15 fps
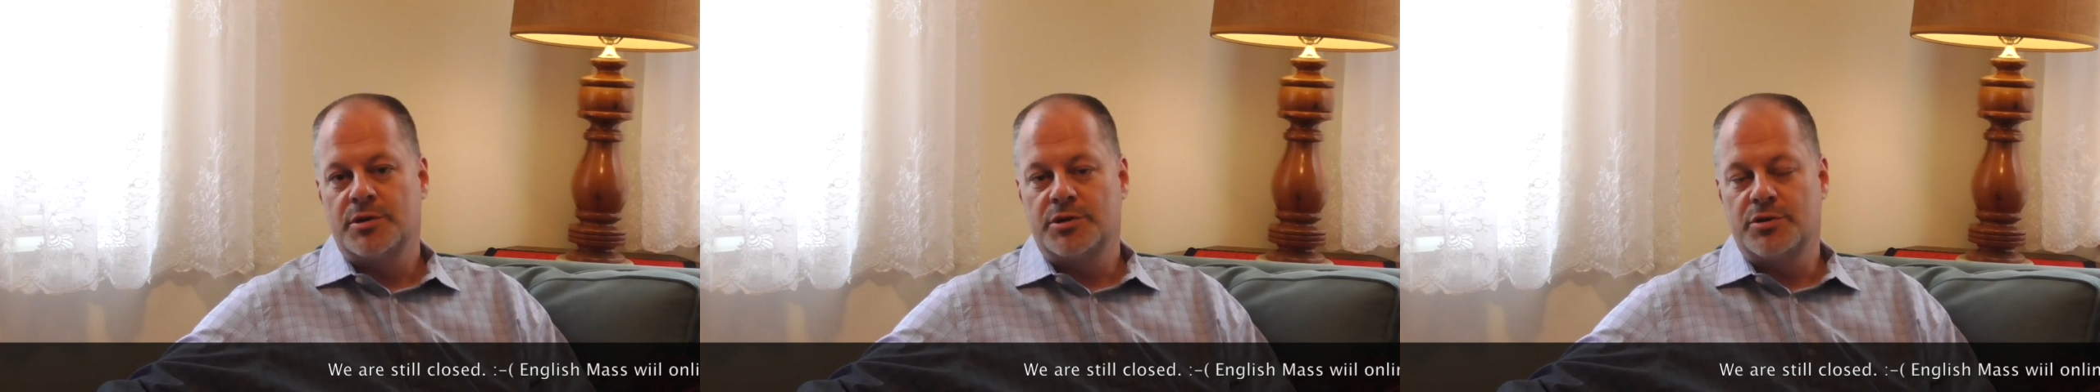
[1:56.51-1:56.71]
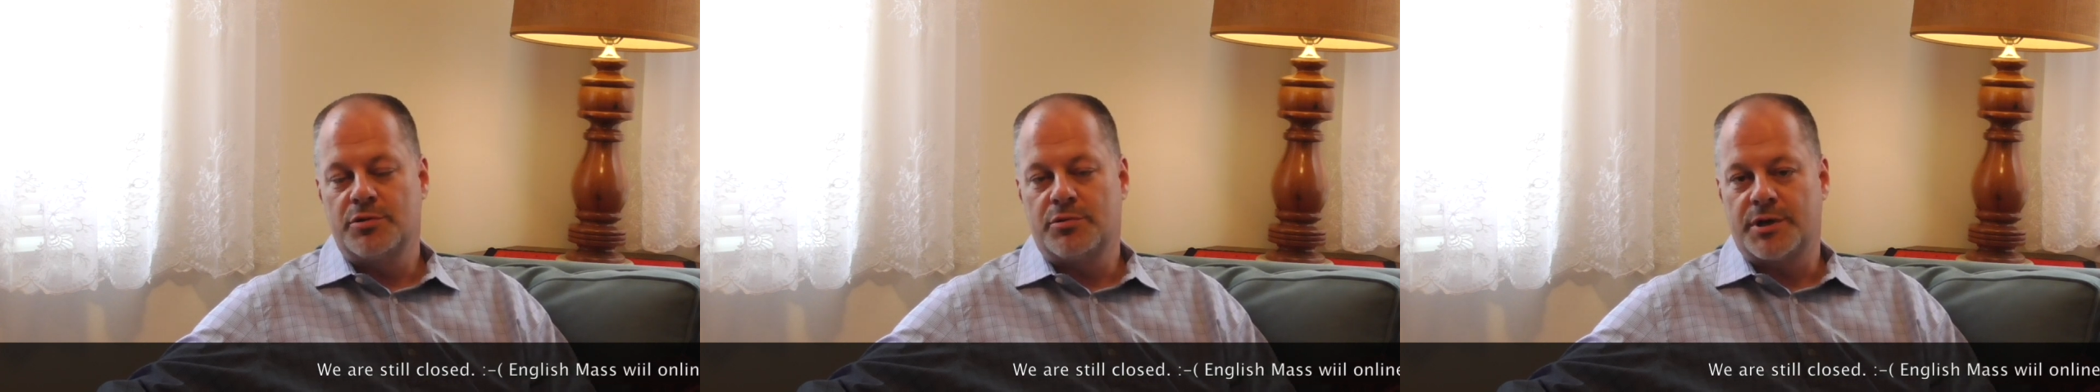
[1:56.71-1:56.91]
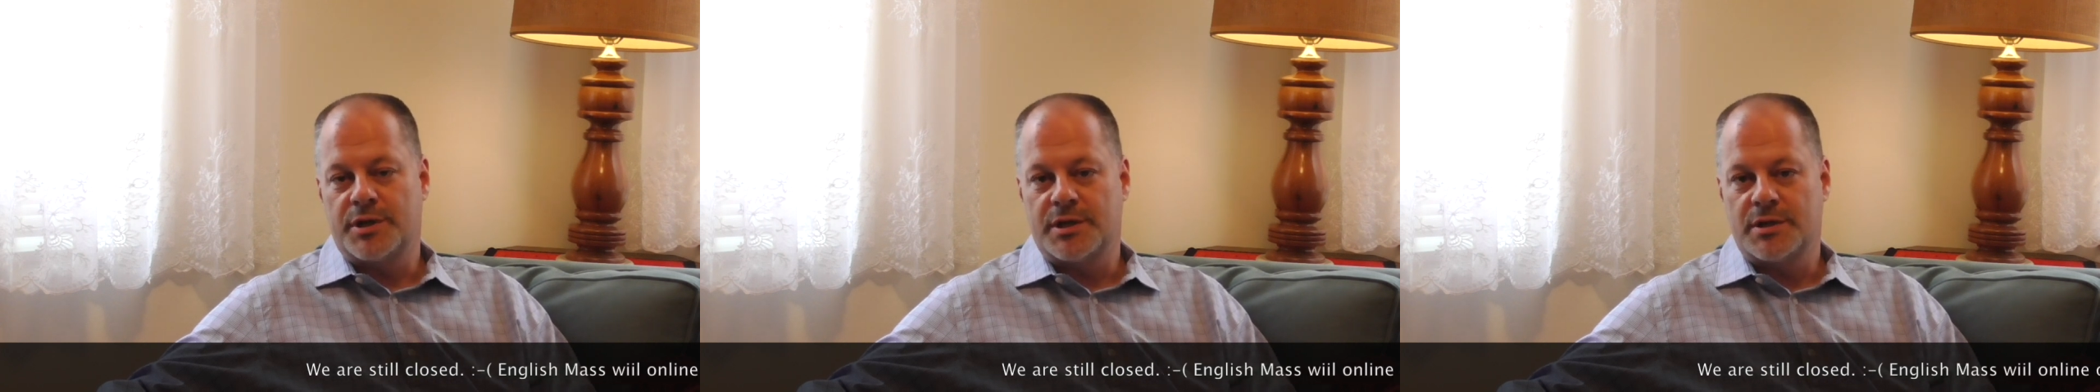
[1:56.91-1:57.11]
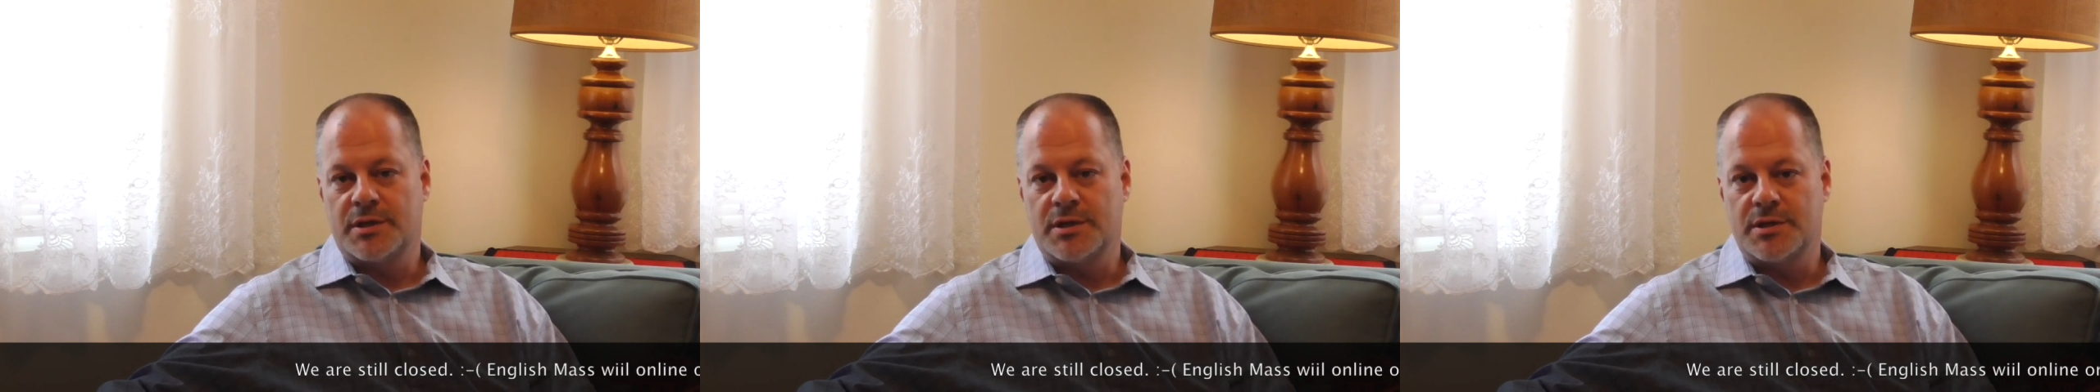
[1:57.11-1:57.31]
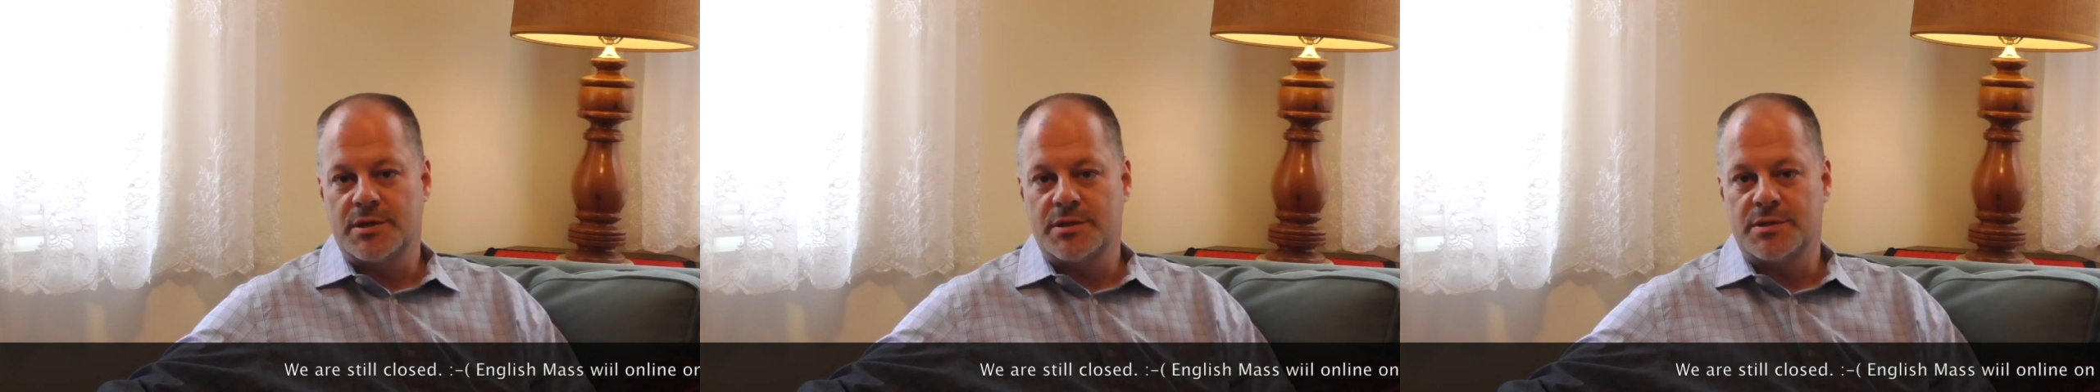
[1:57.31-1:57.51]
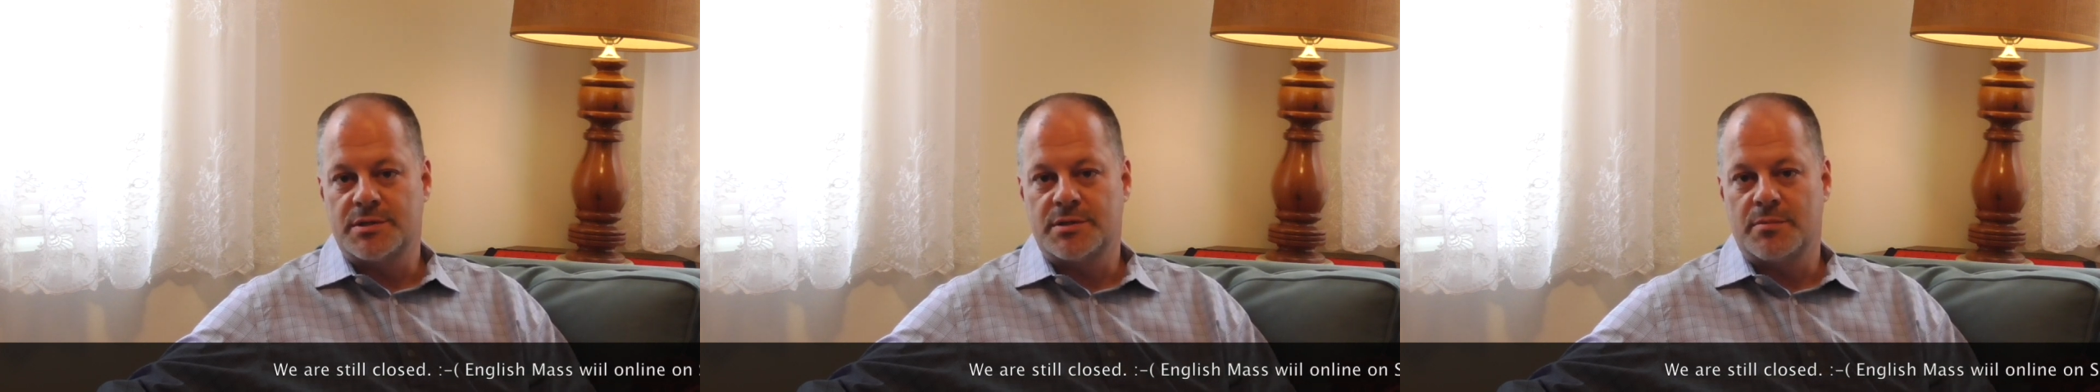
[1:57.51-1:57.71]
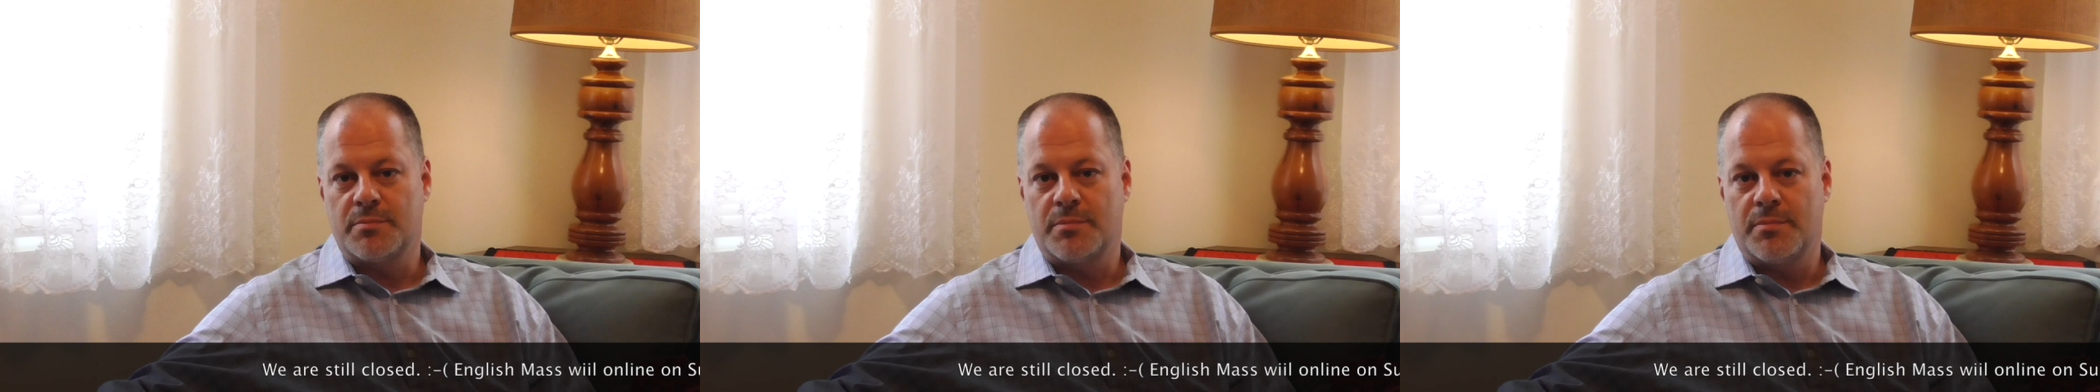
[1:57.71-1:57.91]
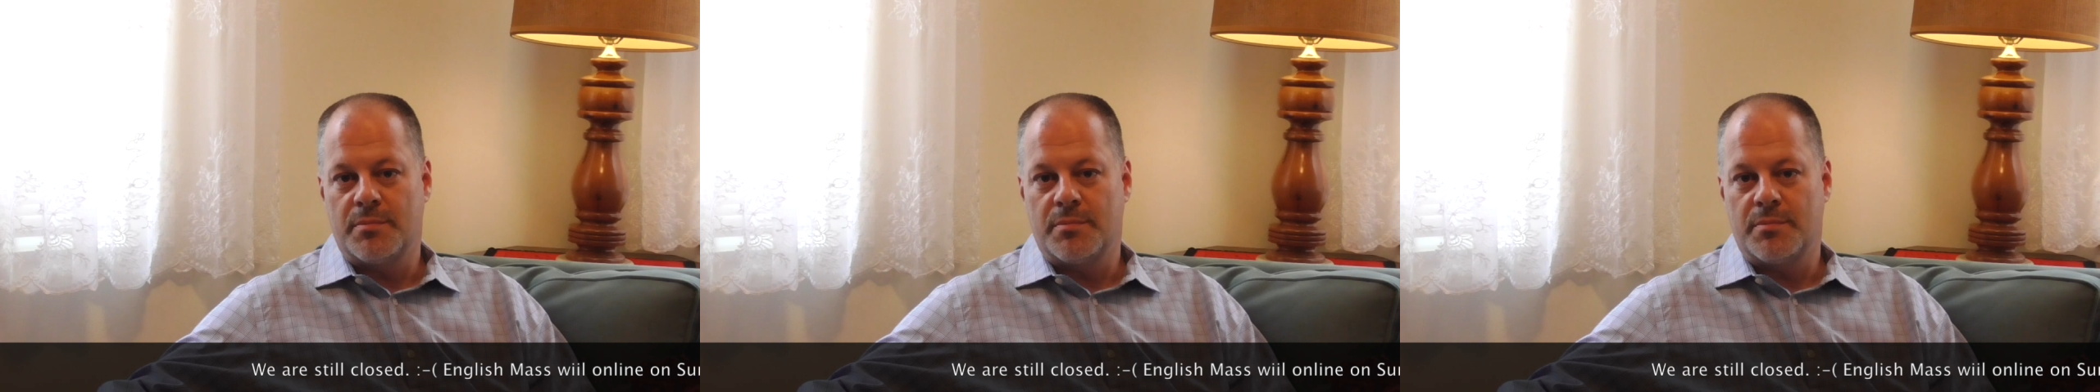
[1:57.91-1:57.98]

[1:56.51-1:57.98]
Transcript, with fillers: during his